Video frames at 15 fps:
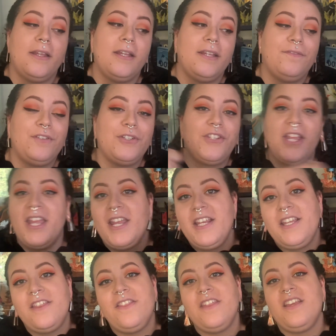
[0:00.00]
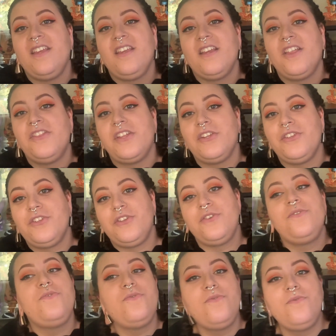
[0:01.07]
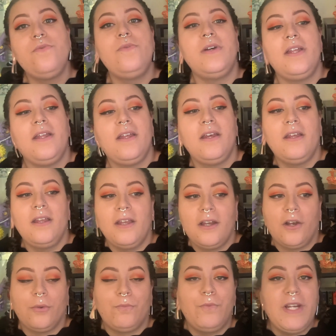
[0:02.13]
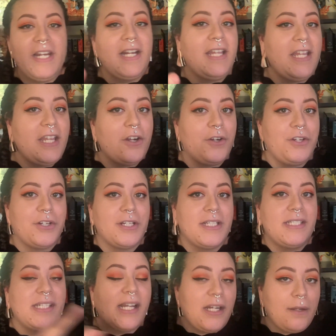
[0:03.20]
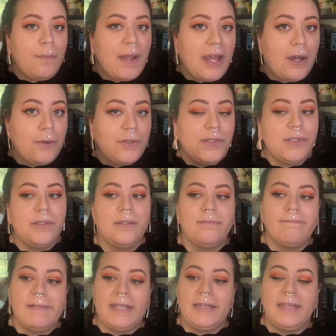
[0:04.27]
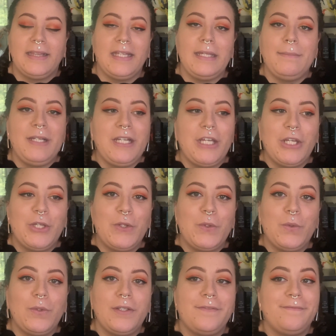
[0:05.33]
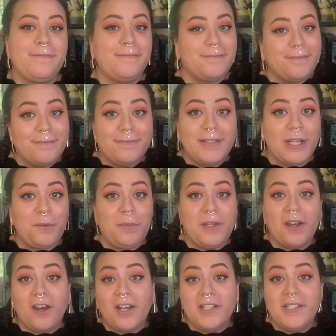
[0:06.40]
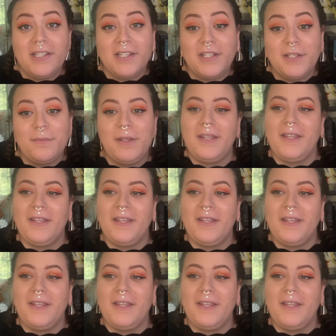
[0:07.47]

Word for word: If there's anything that you are reading or you're excited about, let me know. That'd be awesome.